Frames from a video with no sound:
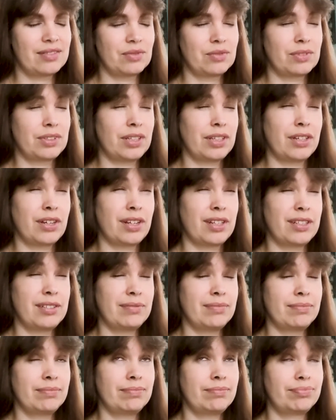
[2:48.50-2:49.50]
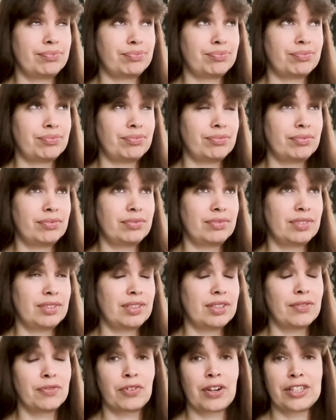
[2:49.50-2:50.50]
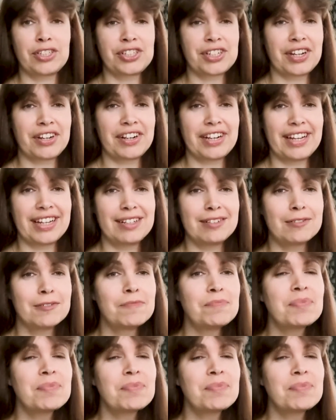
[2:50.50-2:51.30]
what do you call it? The fresh area.